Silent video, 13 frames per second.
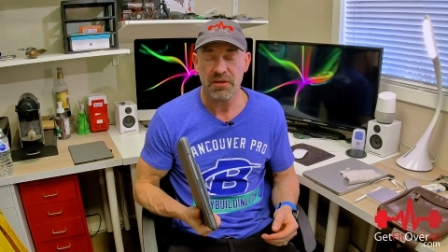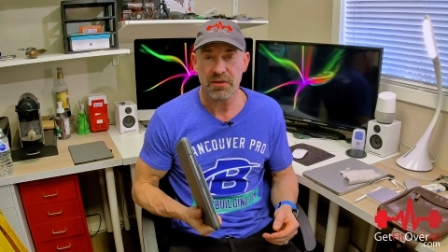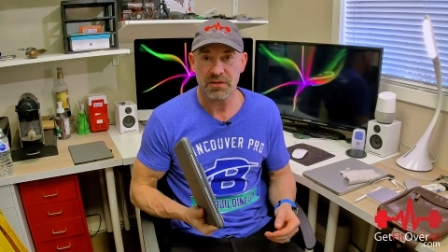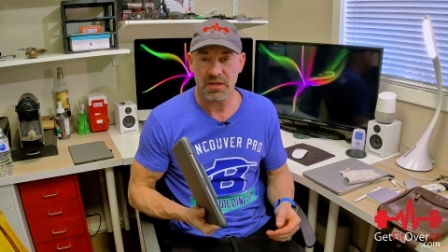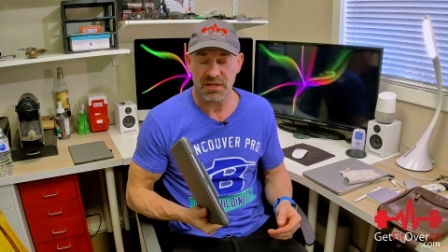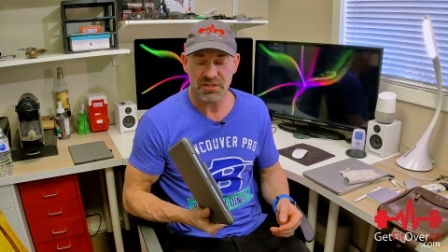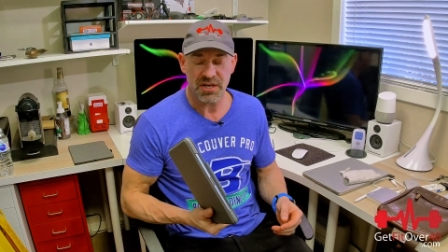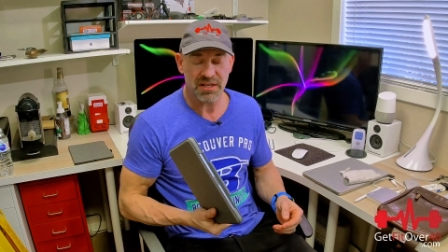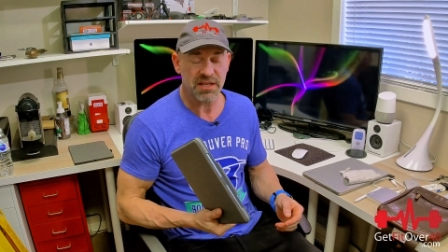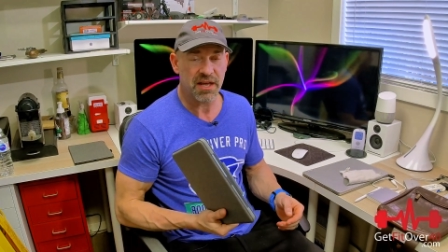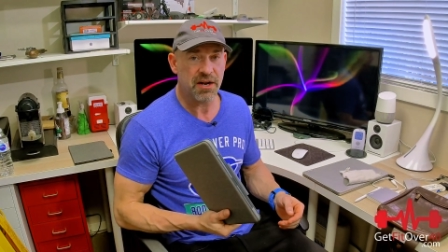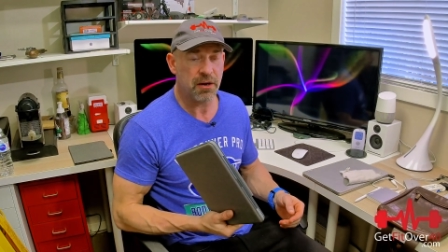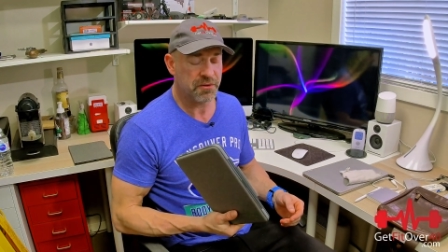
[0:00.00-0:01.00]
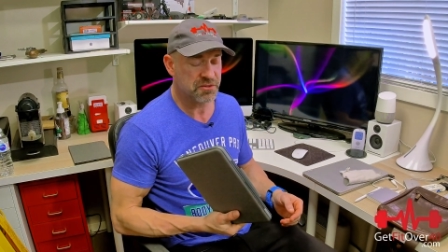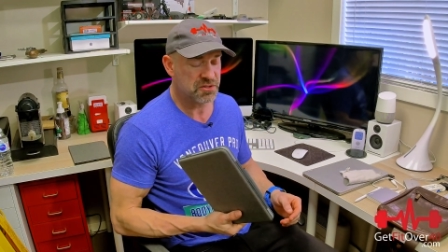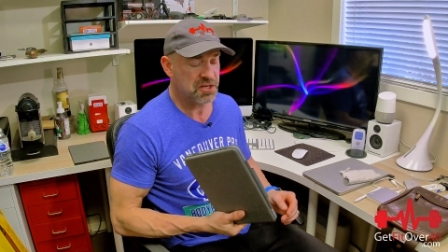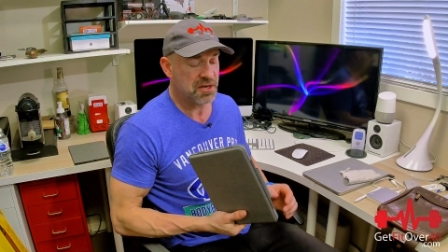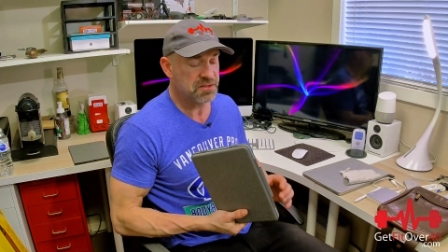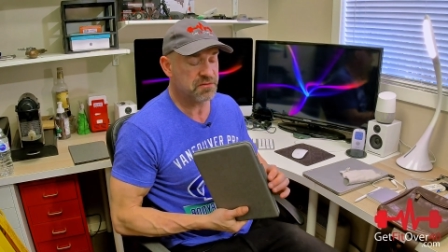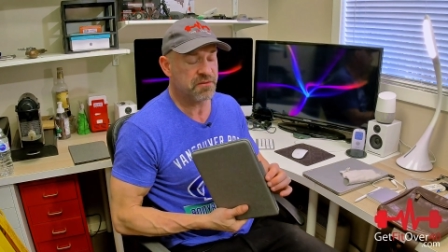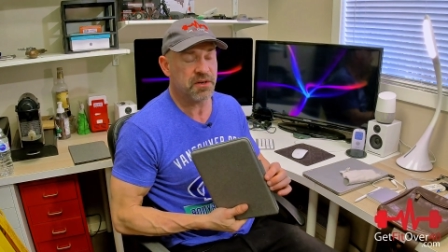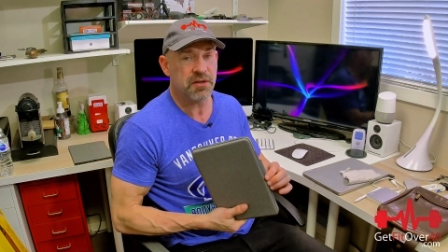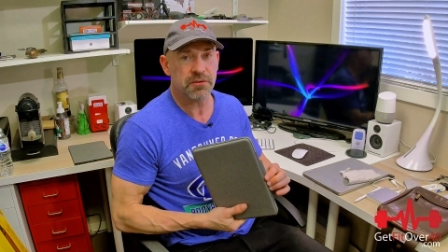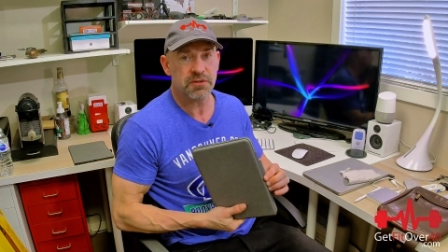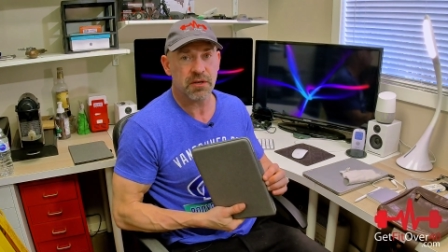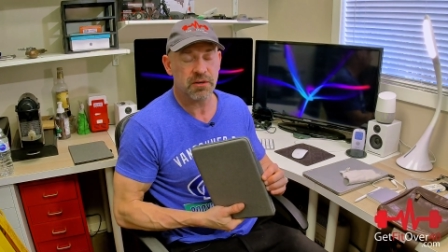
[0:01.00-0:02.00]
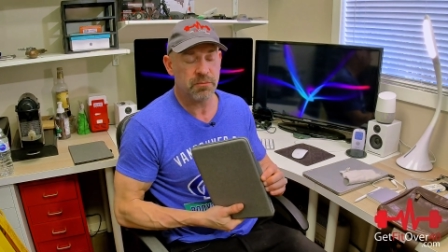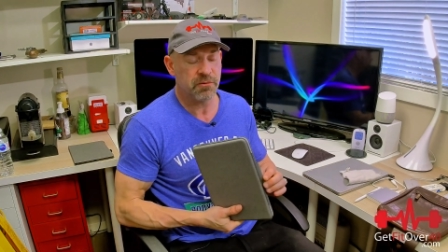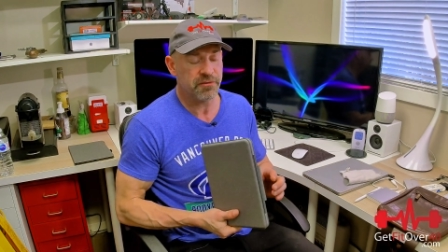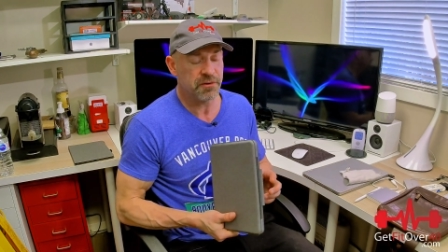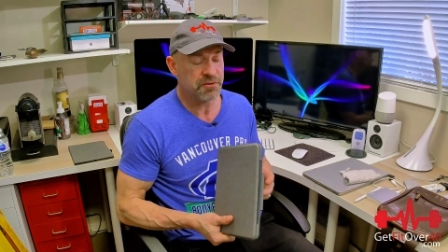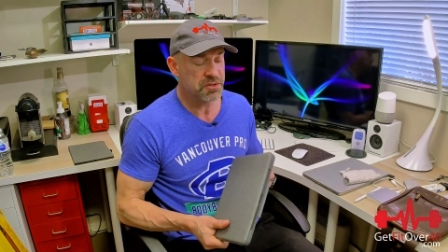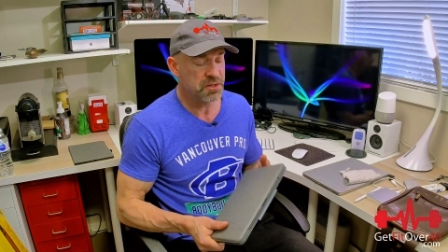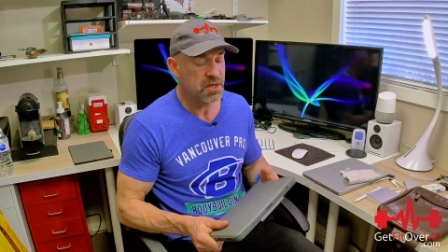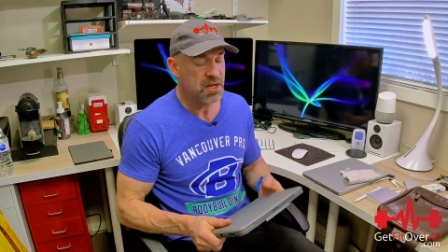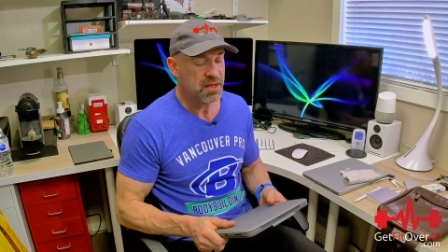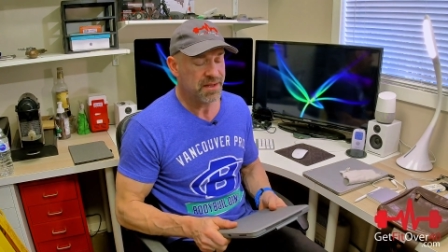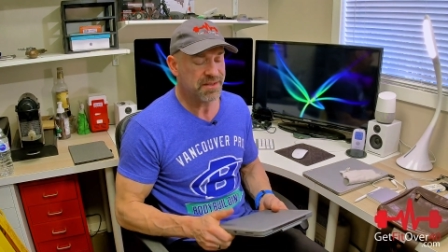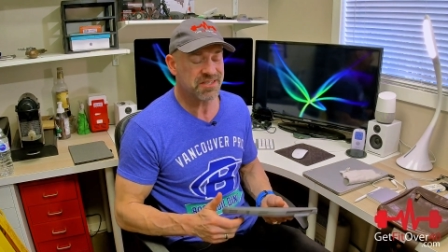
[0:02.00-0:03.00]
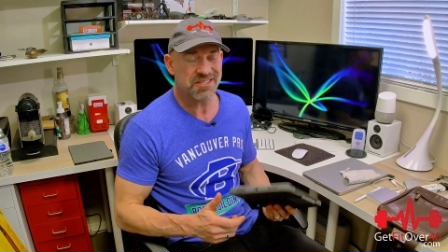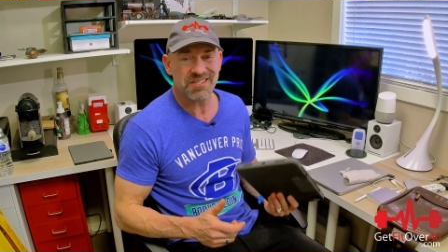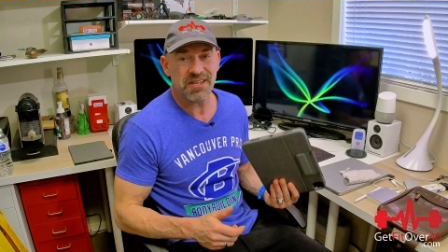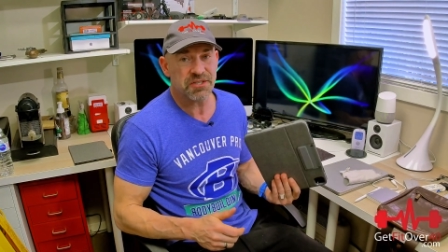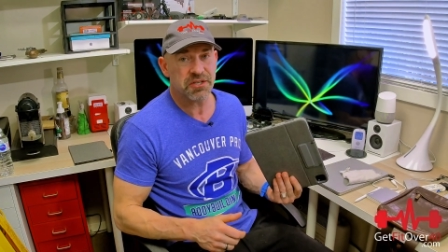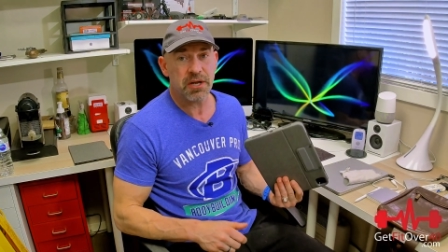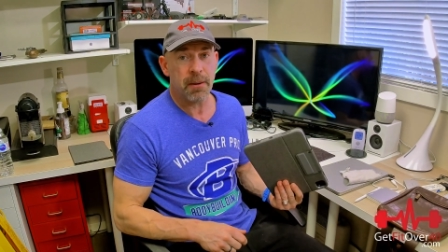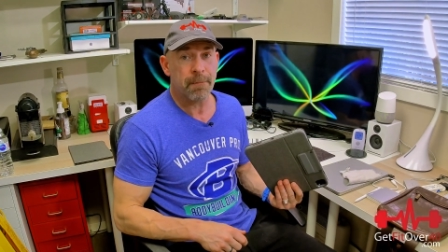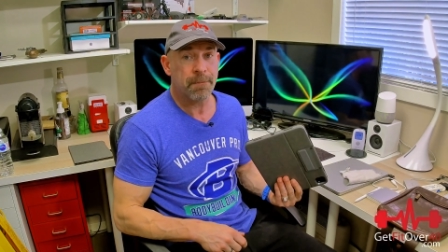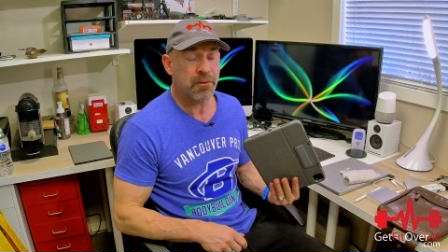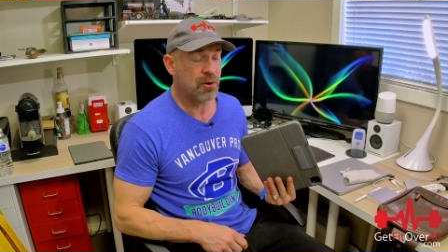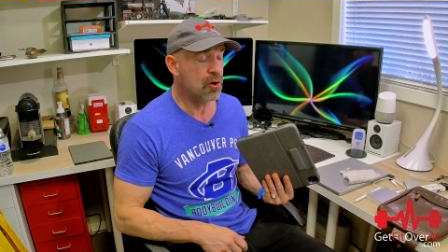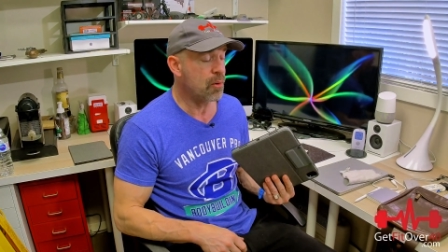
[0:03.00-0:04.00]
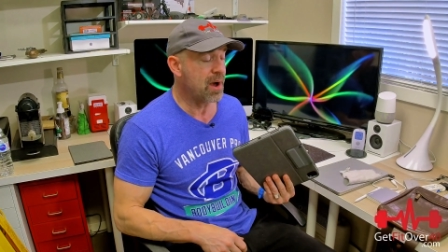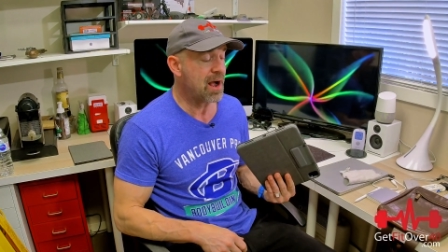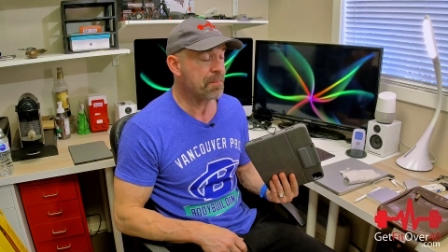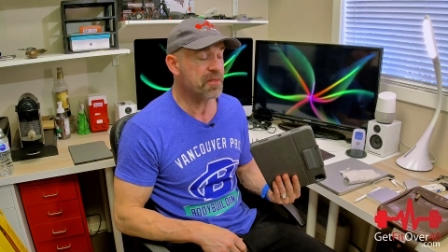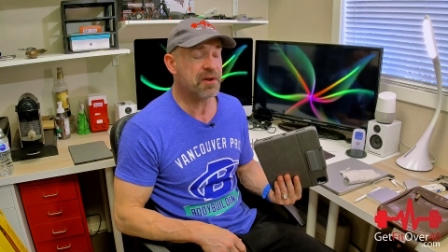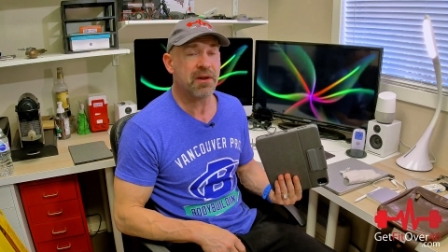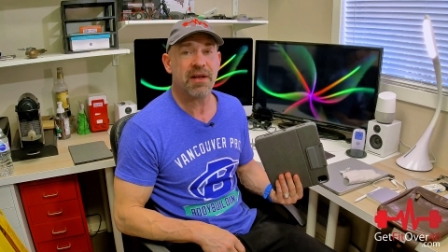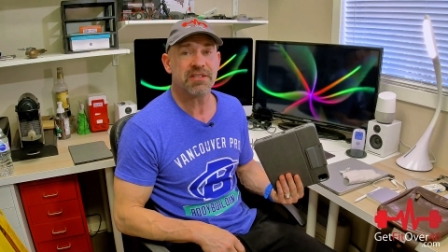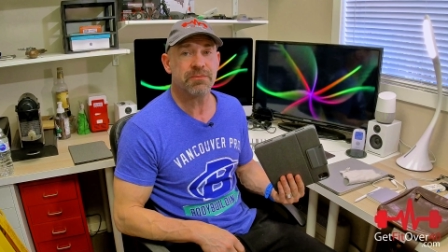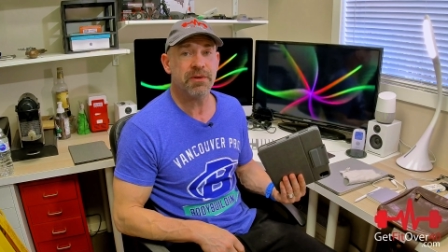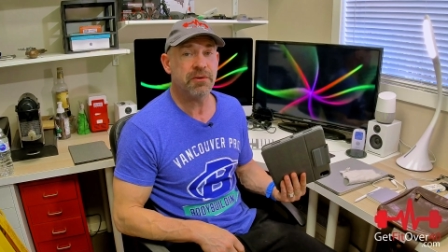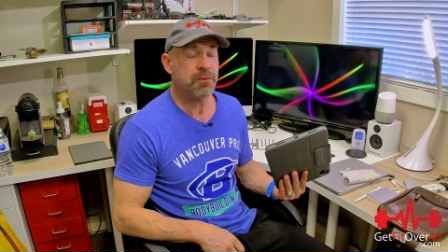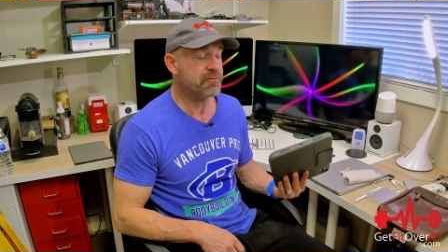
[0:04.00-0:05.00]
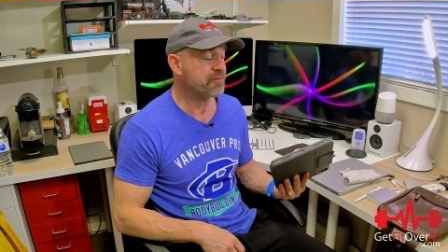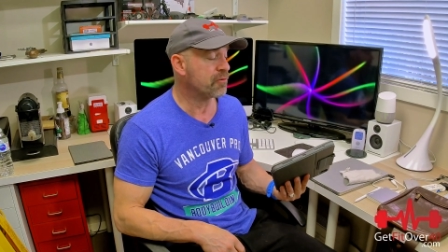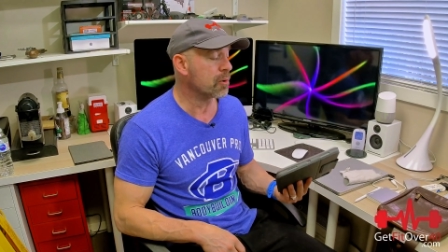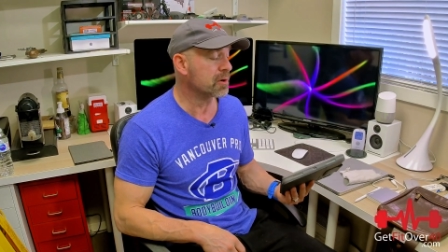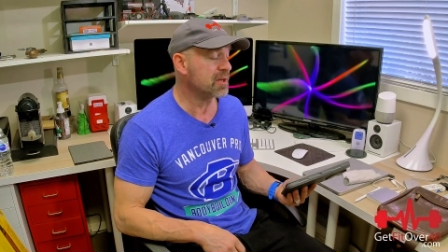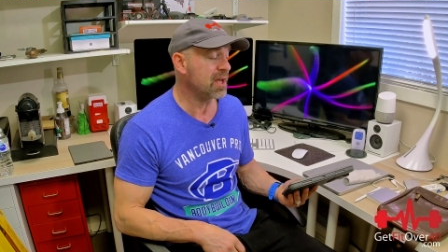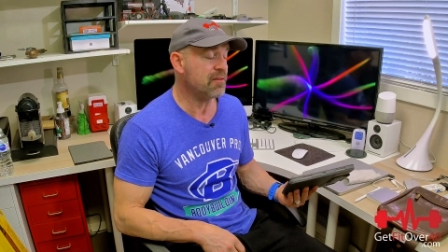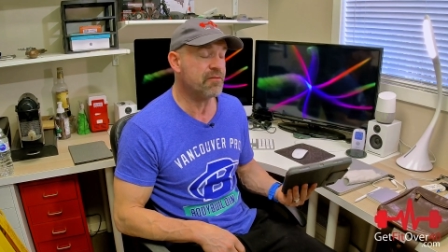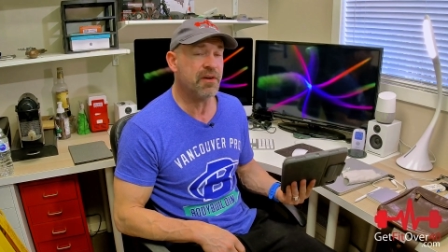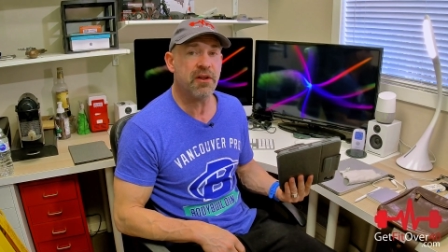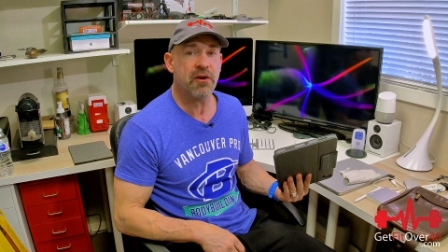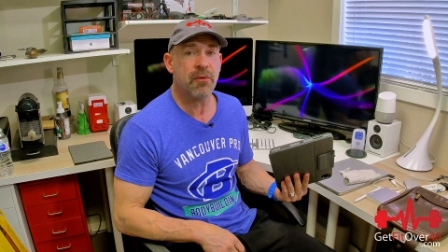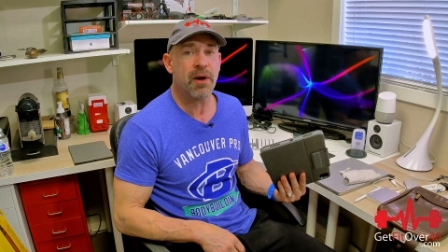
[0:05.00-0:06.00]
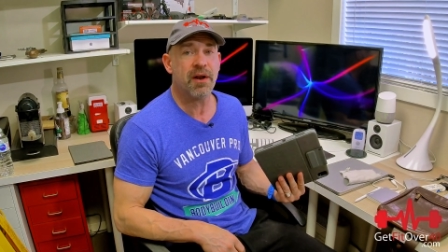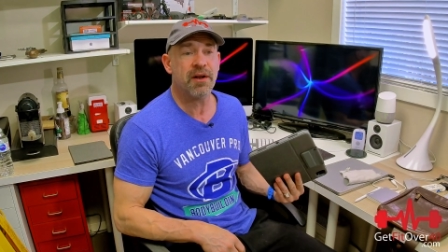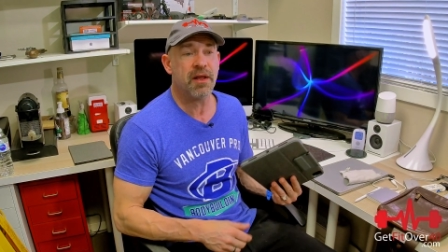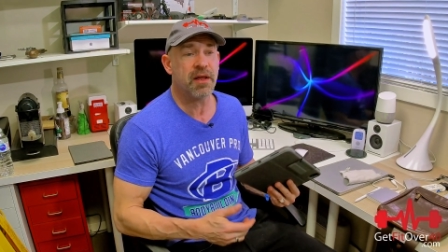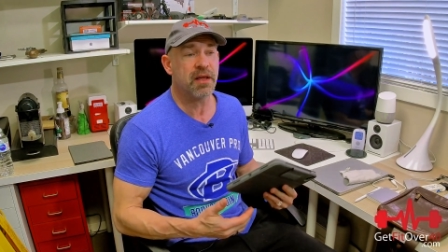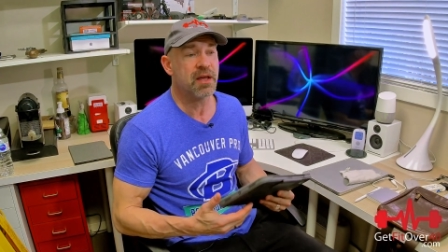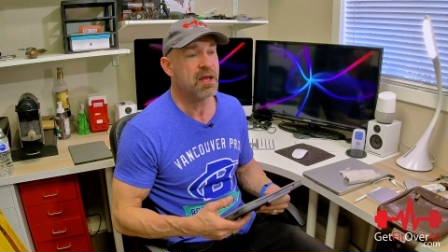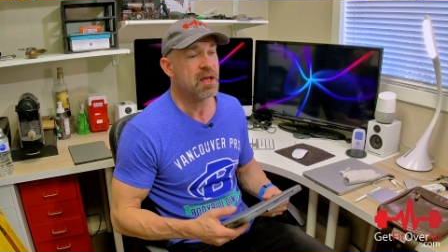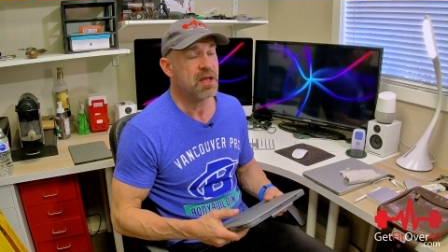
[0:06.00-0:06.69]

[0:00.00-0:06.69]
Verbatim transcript: You can check that out. There's tons of videos on LumaFusion. It's essentially a pro app that allows me to do 4K video editing,